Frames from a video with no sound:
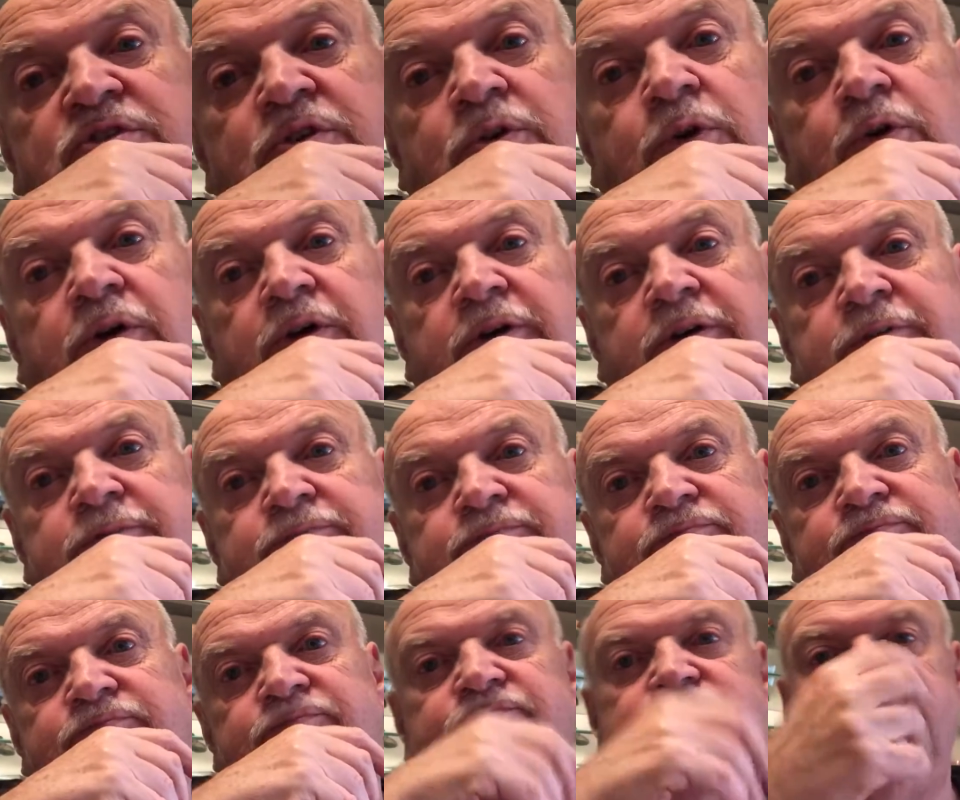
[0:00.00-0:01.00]
order.
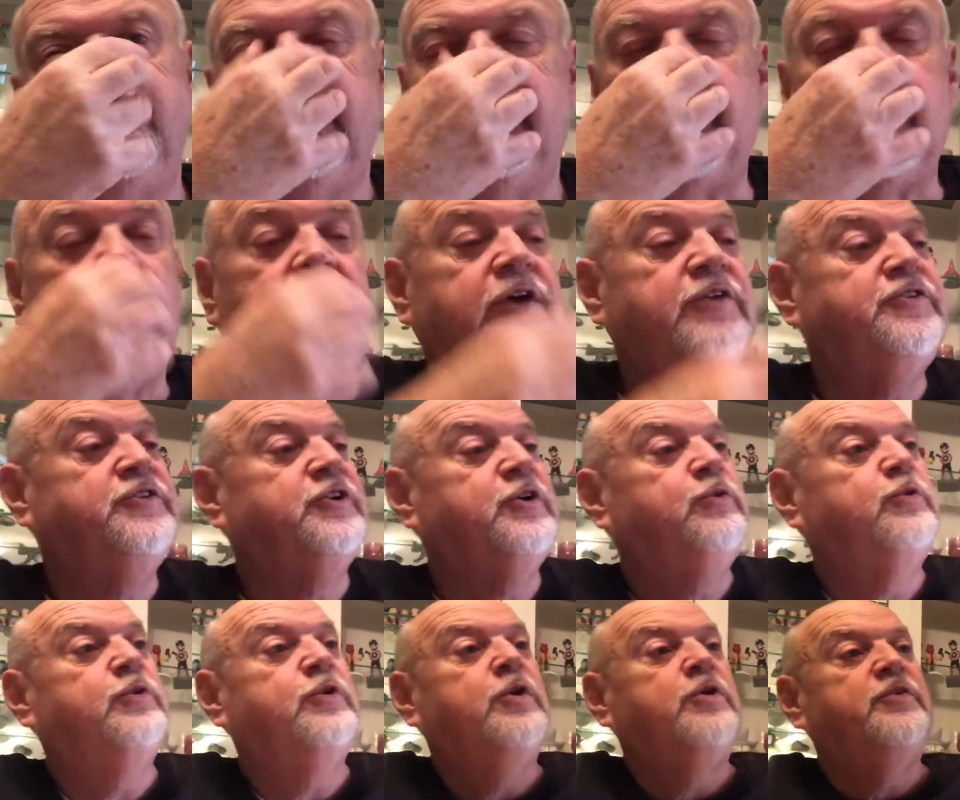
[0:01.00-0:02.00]
So
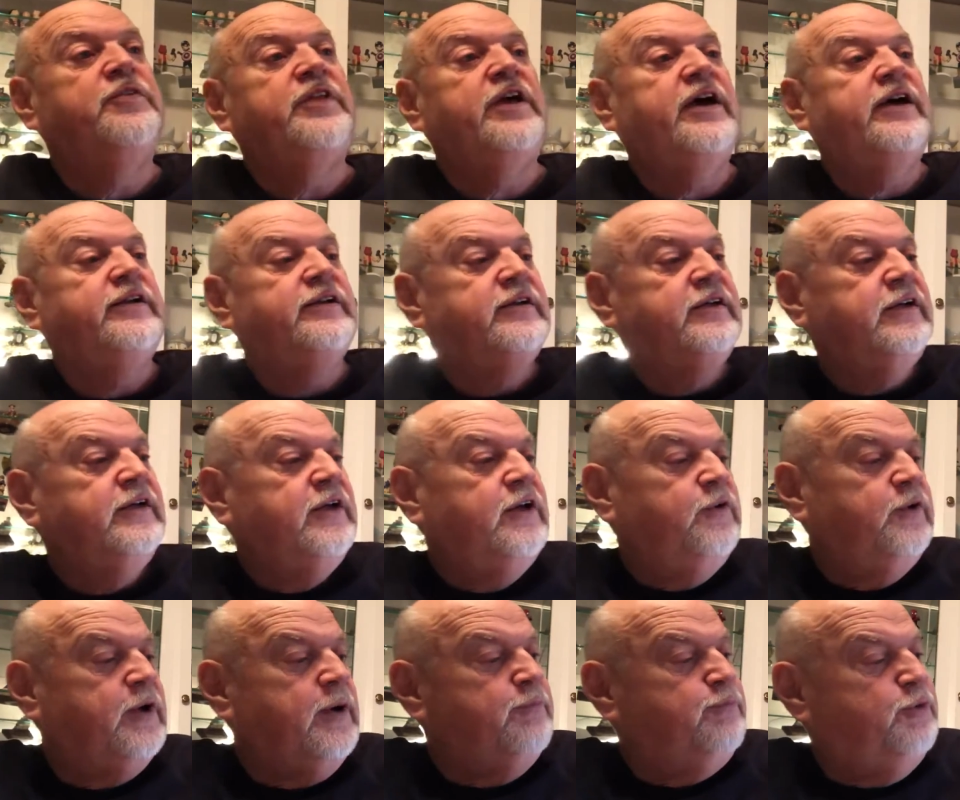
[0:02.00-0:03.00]
we'll go with that.
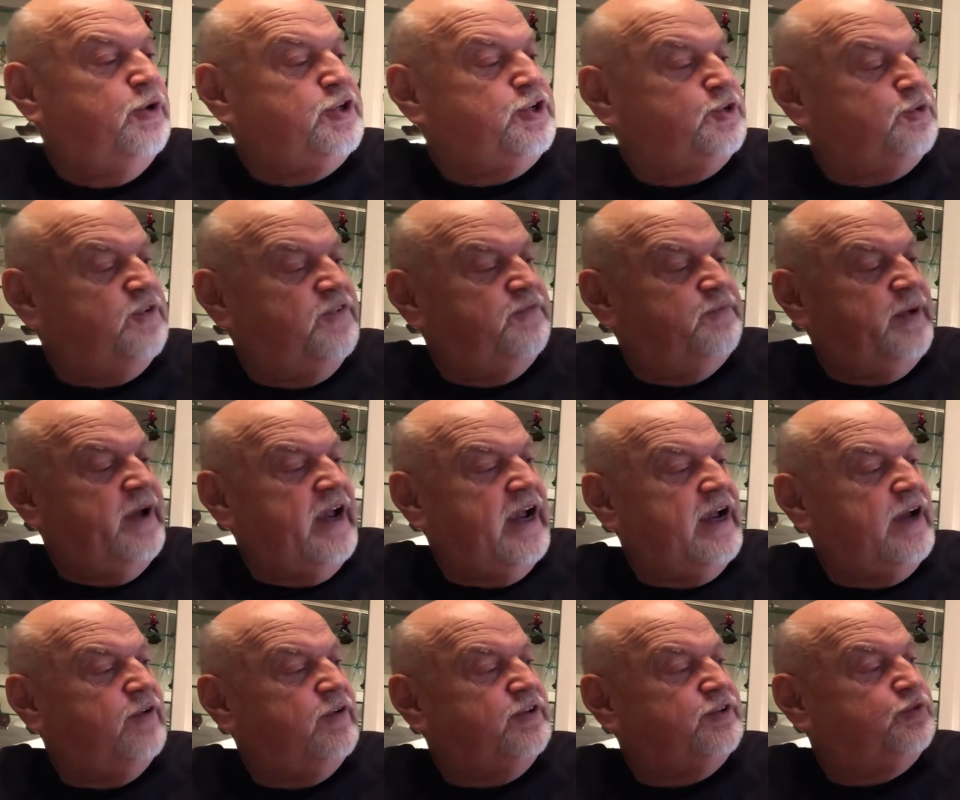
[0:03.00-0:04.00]
We got Butcher of
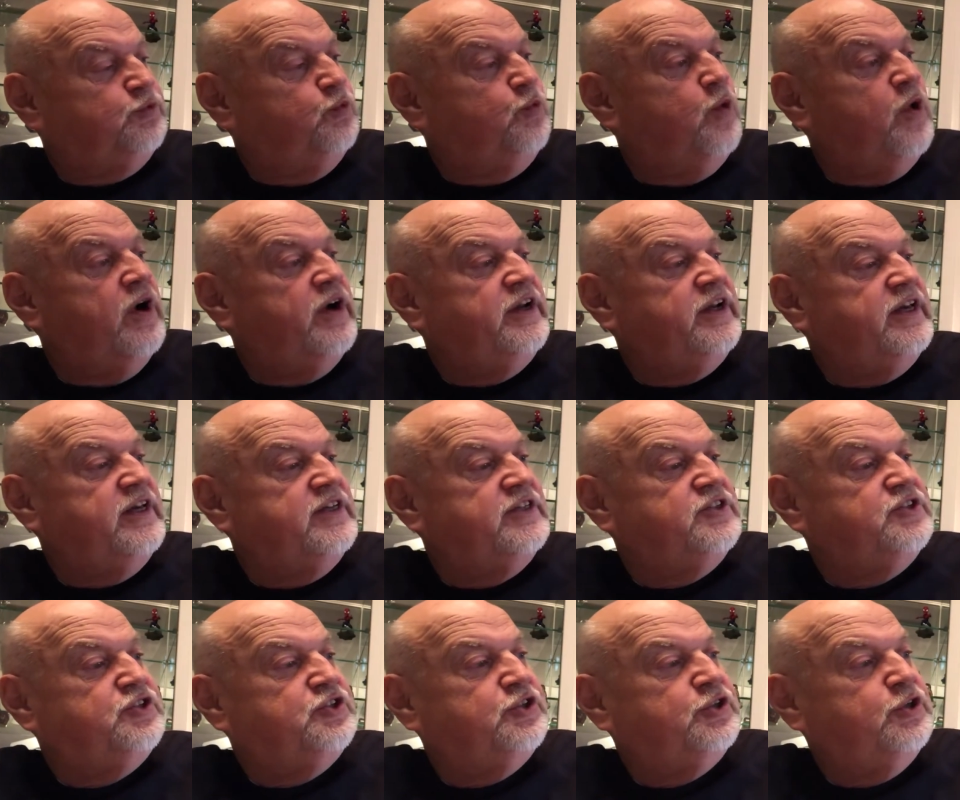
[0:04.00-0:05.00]
Paris 1
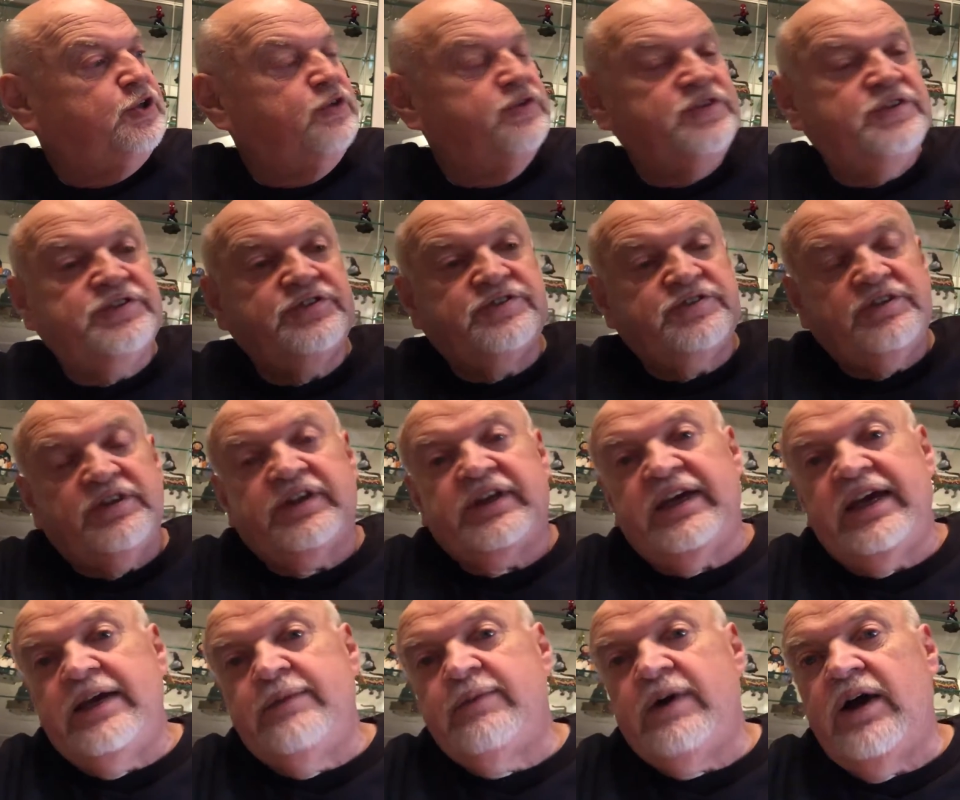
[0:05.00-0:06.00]
and 2. This
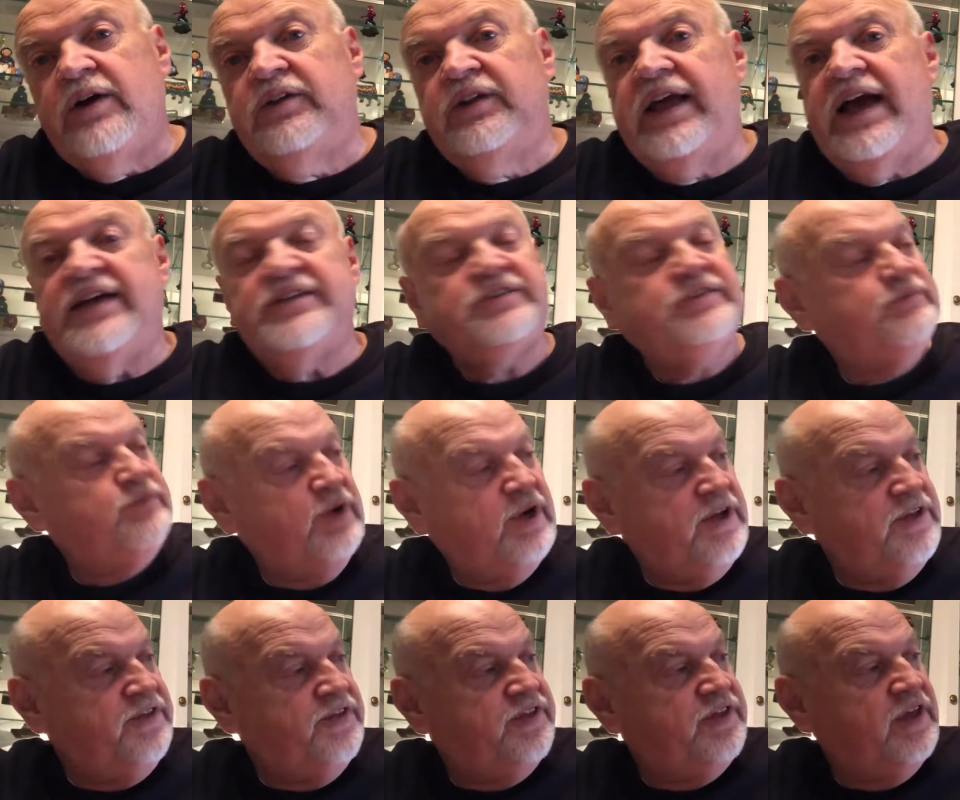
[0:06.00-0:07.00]
came out last
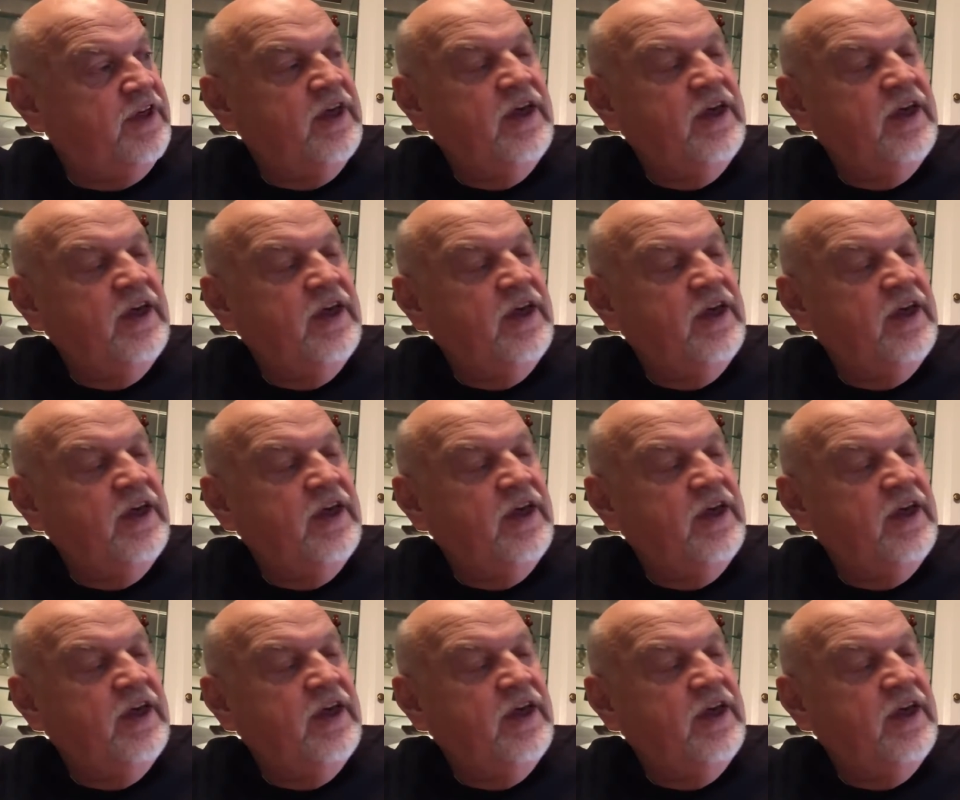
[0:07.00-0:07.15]
month.